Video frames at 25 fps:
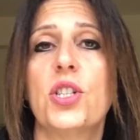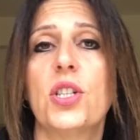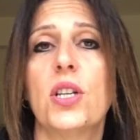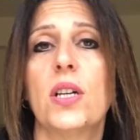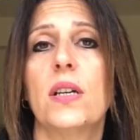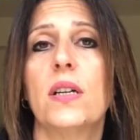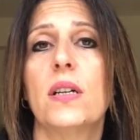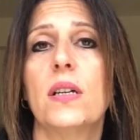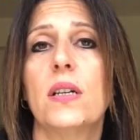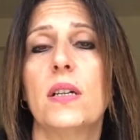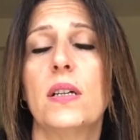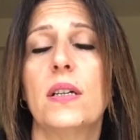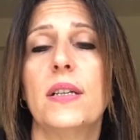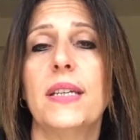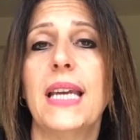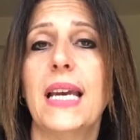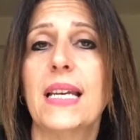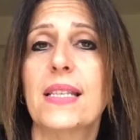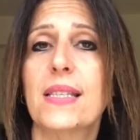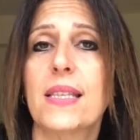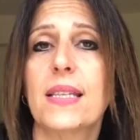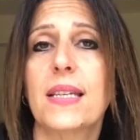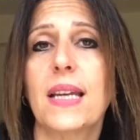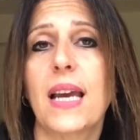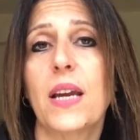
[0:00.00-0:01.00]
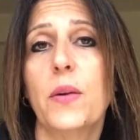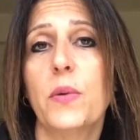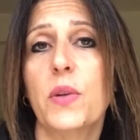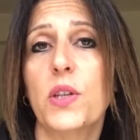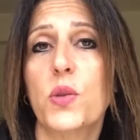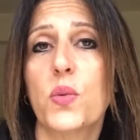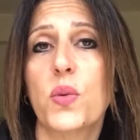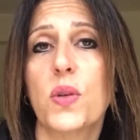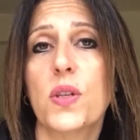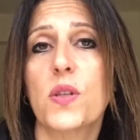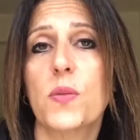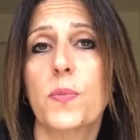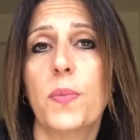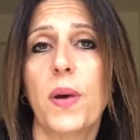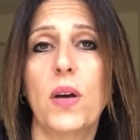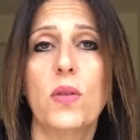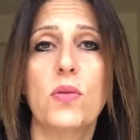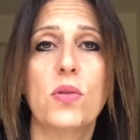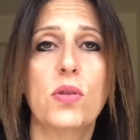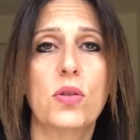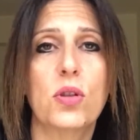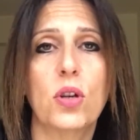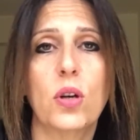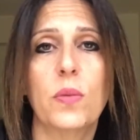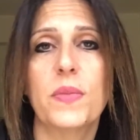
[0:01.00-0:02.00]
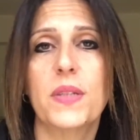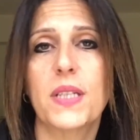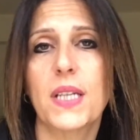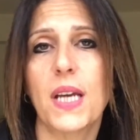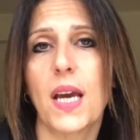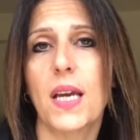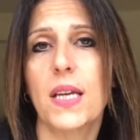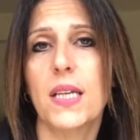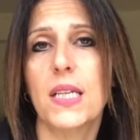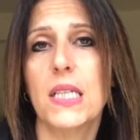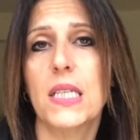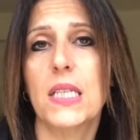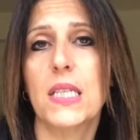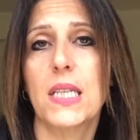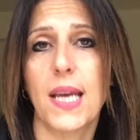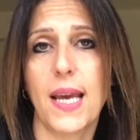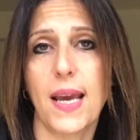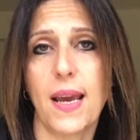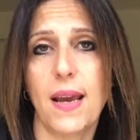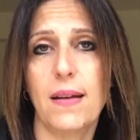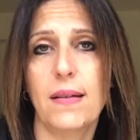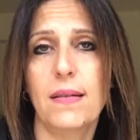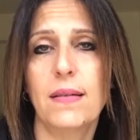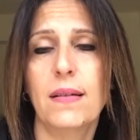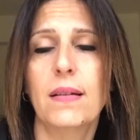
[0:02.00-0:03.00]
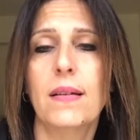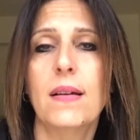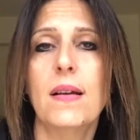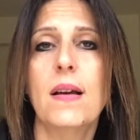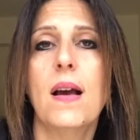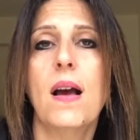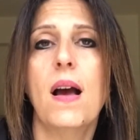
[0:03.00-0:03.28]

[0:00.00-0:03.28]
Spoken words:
Yesterday, which was post-op day 10,